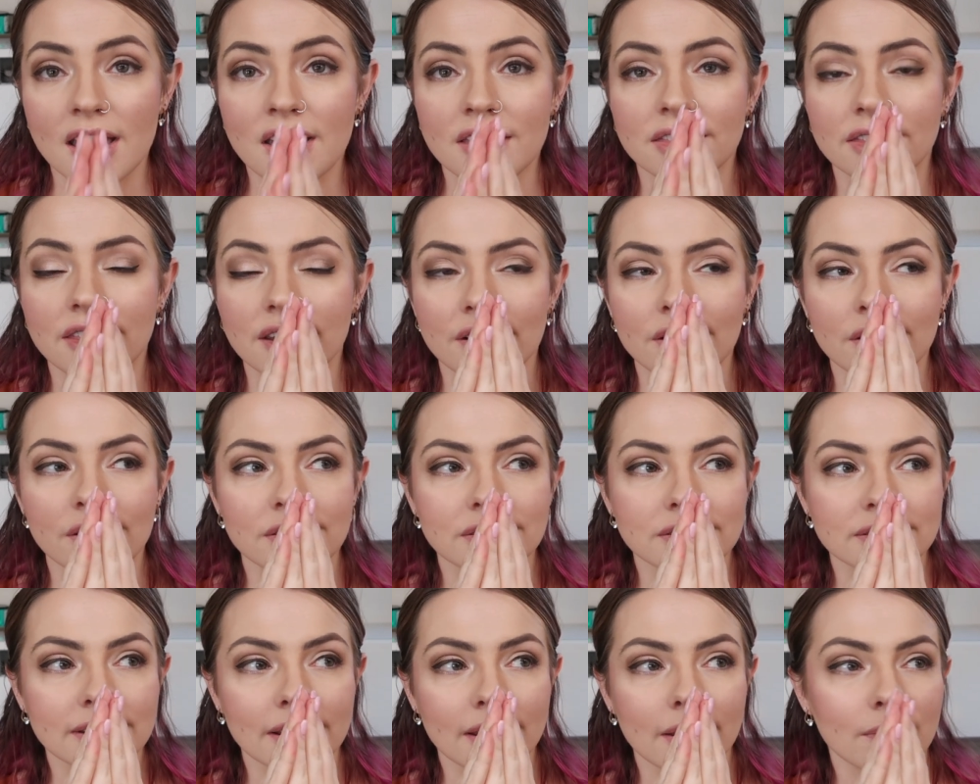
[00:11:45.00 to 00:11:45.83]

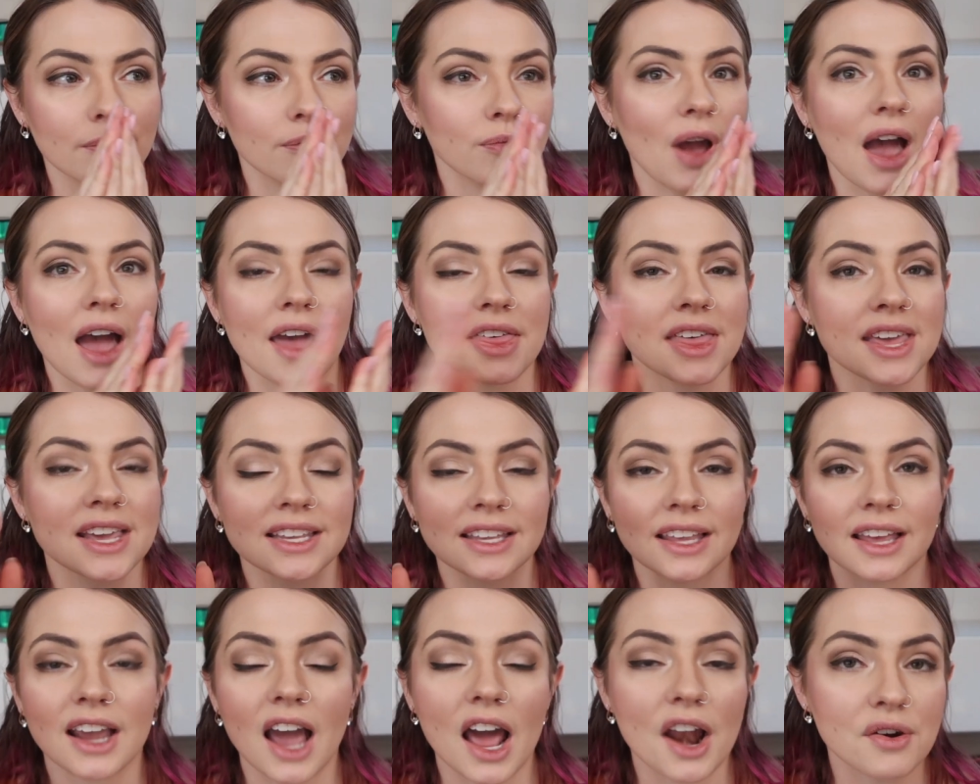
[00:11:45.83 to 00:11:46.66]
There's, I think,
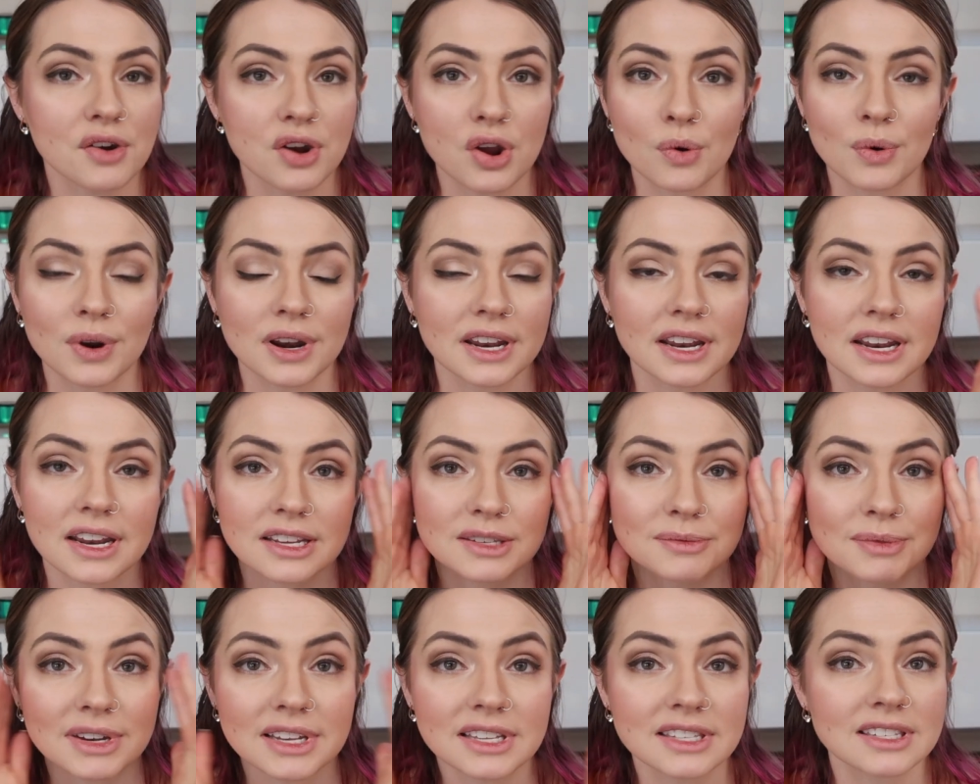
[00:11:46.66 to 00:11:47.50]
like, I don't know what it
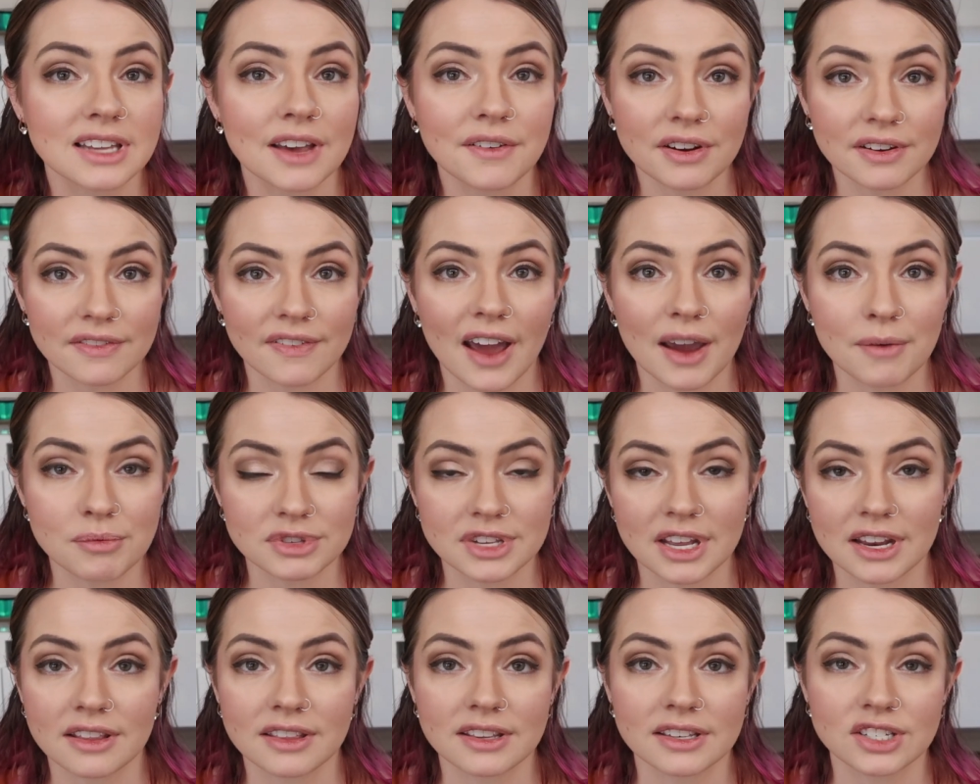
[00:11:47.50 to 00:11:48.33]
is, but
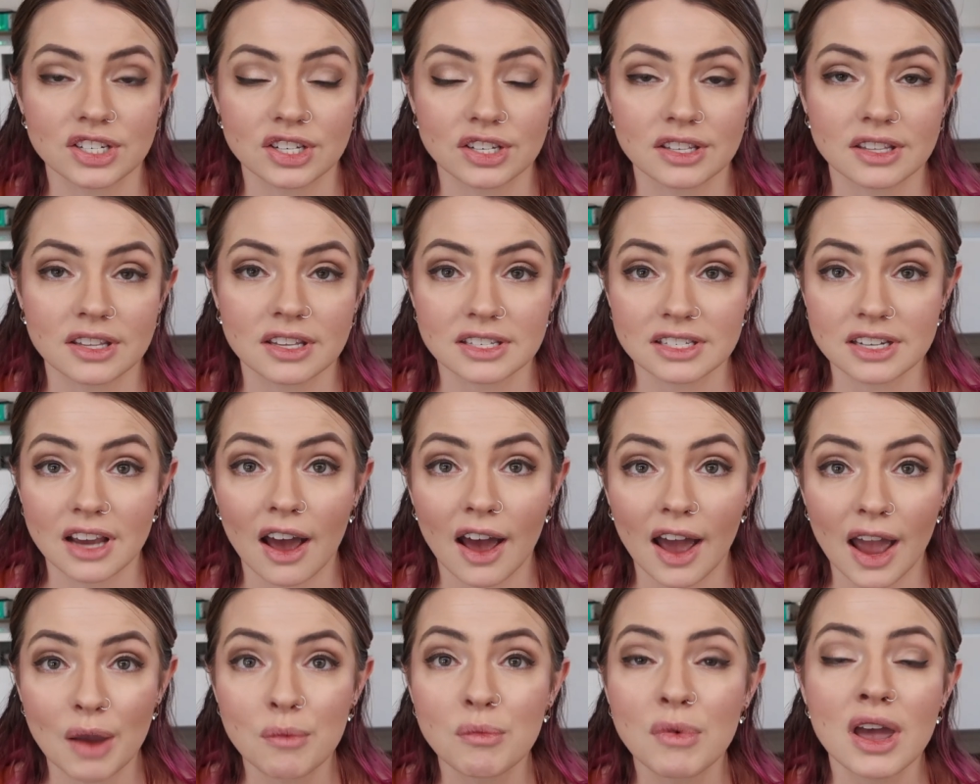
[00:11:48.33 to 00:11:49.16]
75% of the
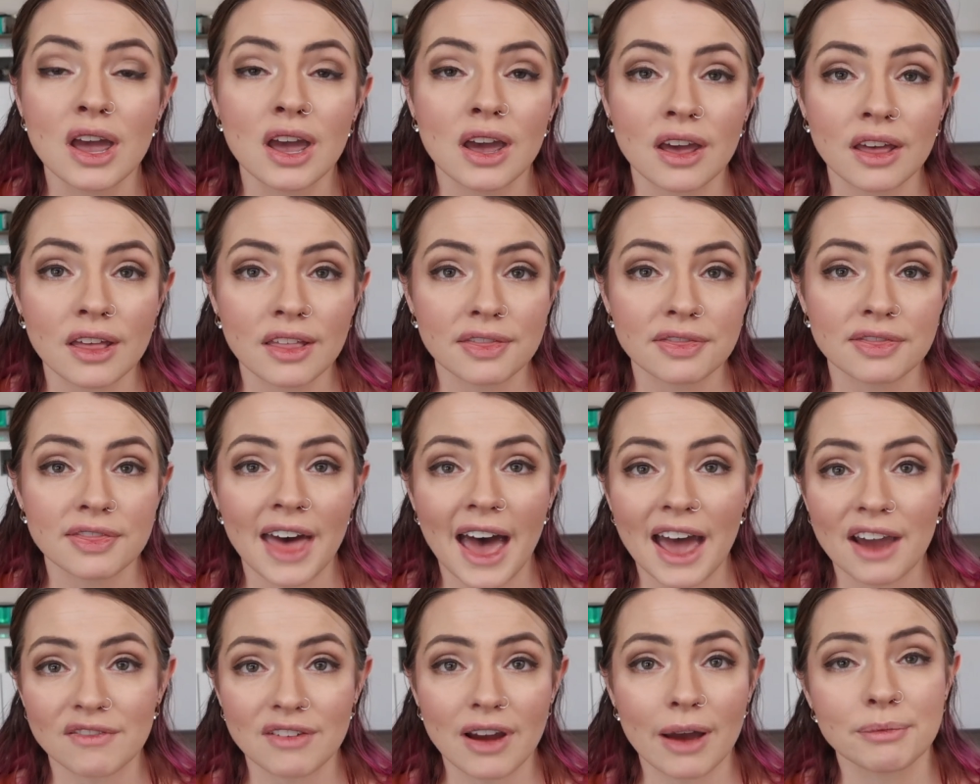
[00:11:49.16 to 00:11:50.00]
time,
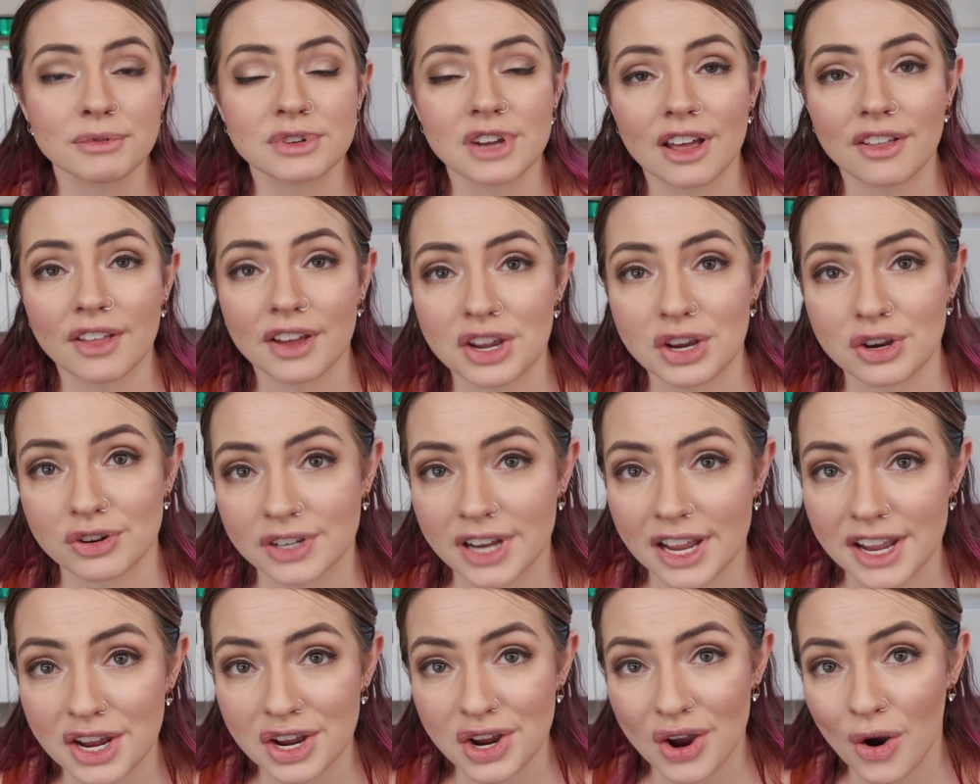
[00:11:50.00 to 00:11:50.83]
that reptile that you're
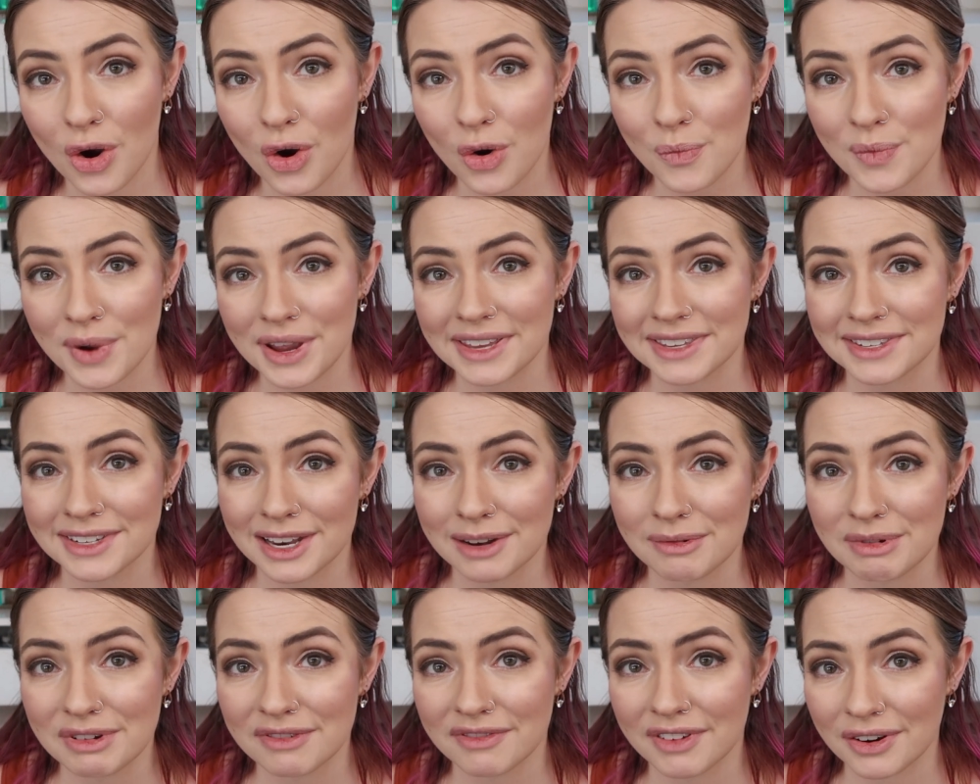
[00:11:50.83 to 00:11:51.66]
taking home is going
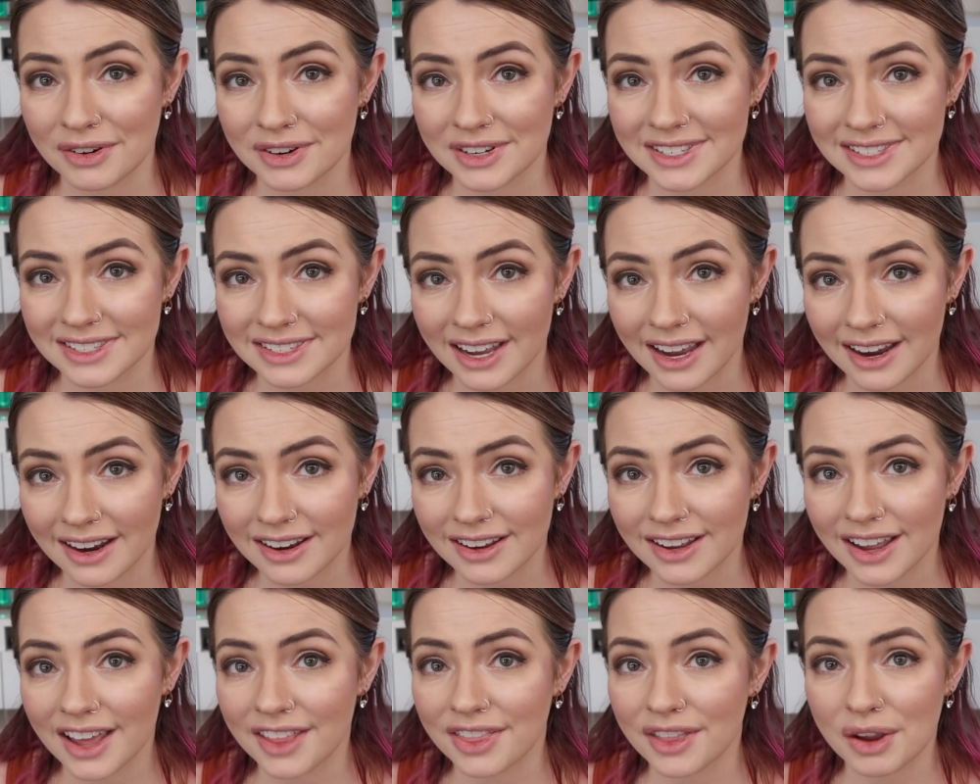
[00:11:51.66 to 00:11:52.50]
to be very
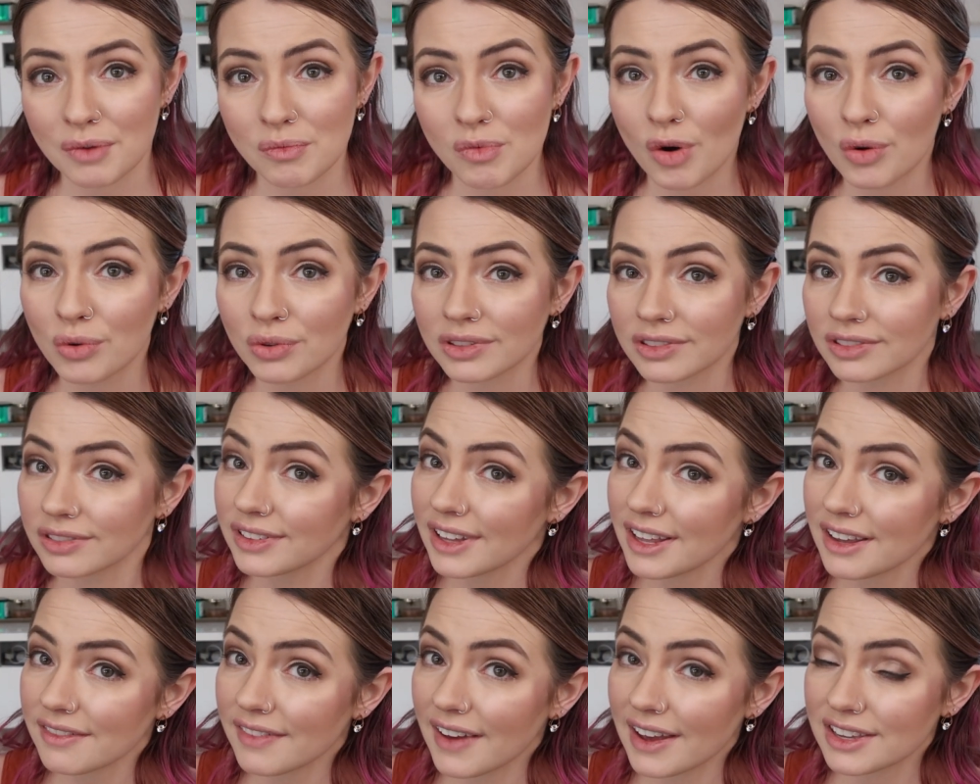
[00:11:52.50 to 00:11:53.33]
sick, and they won't
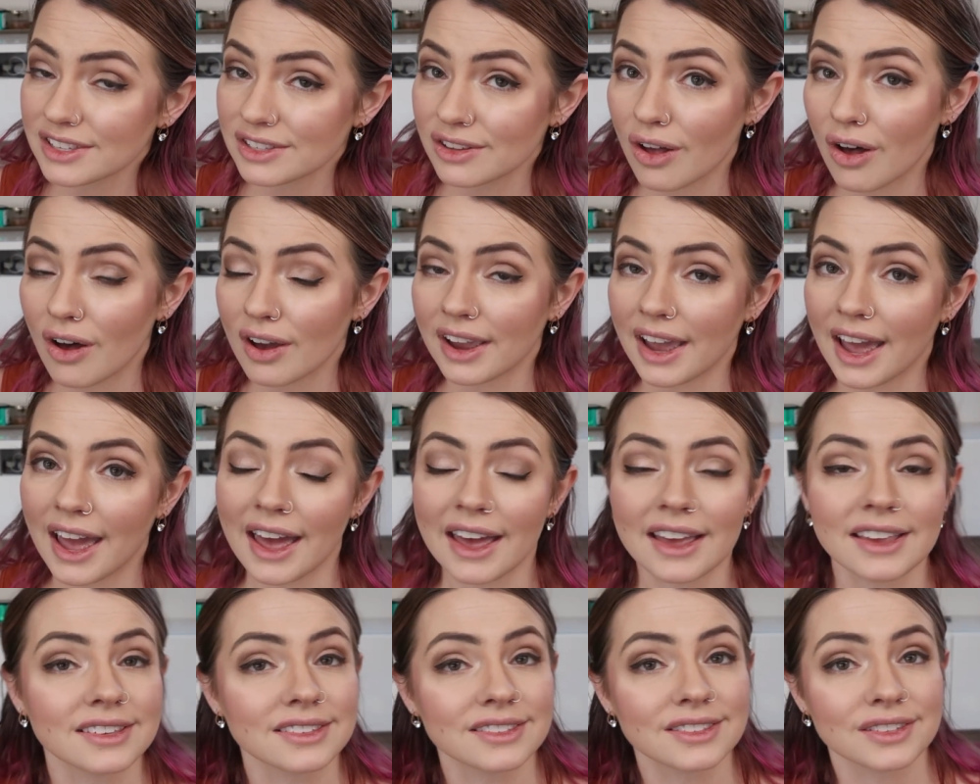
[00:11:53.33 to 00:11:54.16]
live as long
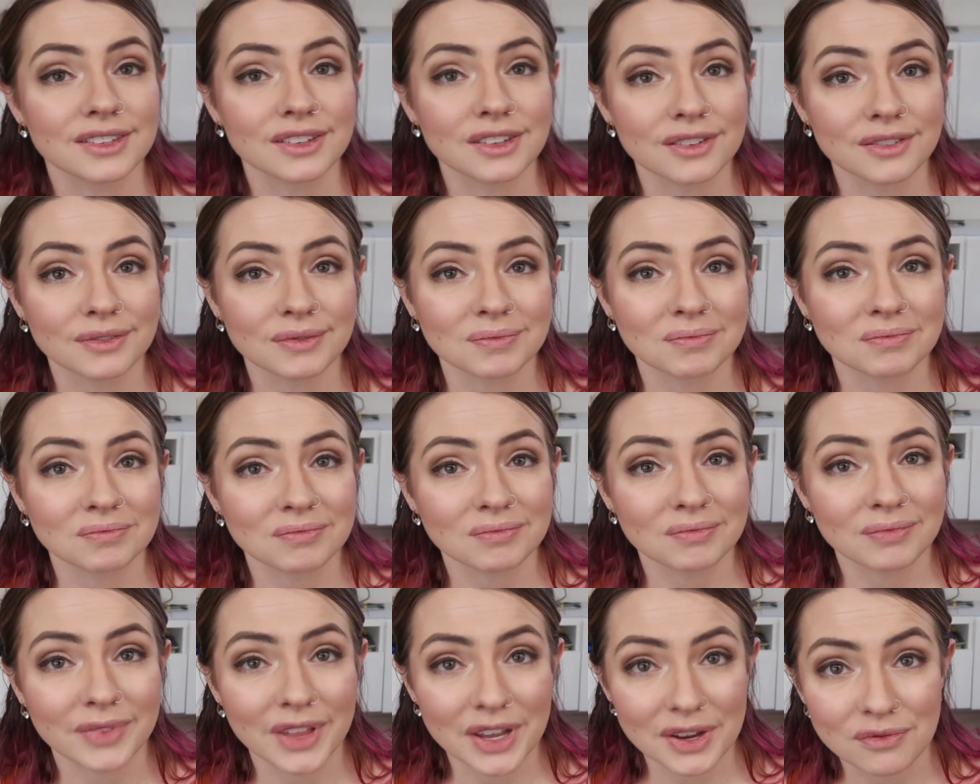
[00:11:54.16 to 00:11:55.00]
as
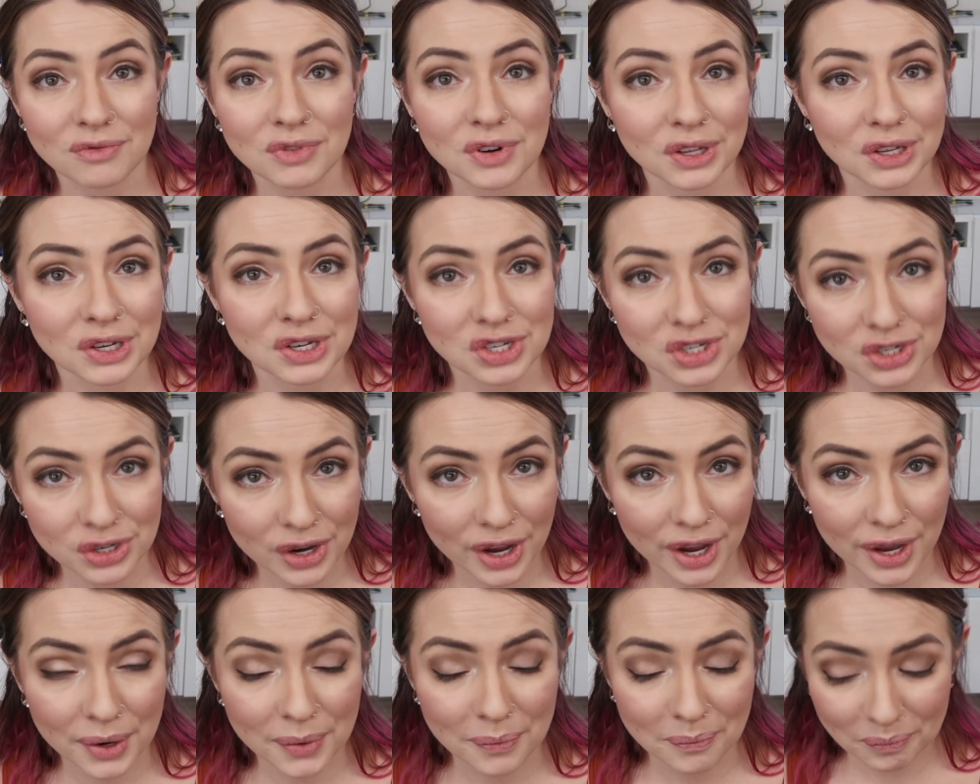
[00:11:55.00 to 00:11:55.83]
they really
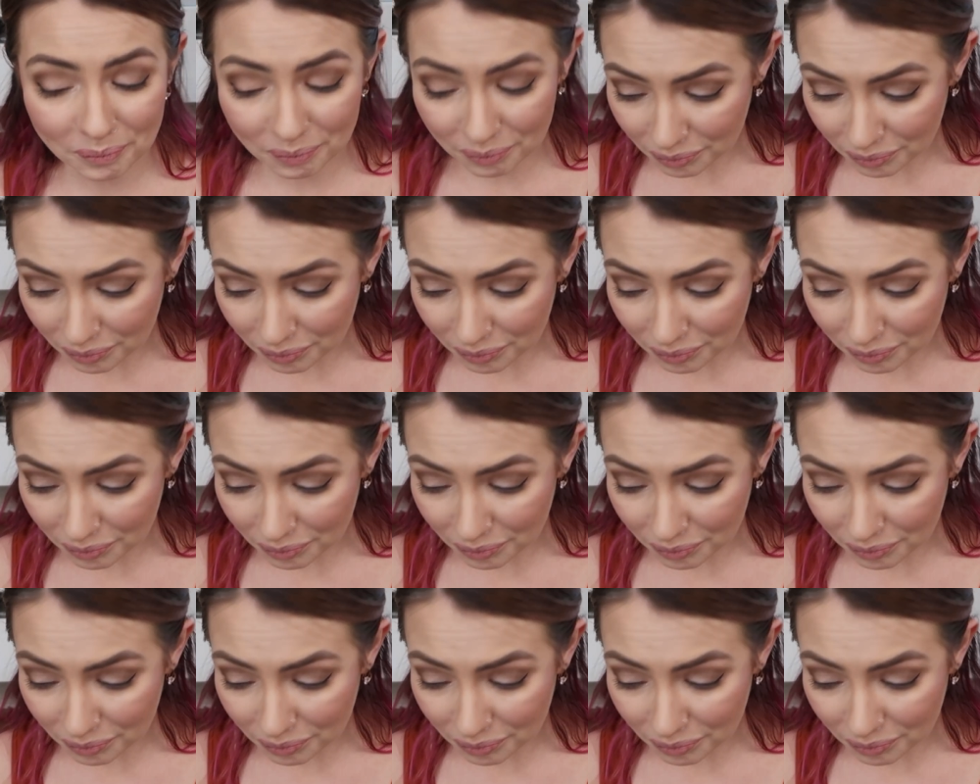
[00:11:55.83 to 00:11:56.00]
should.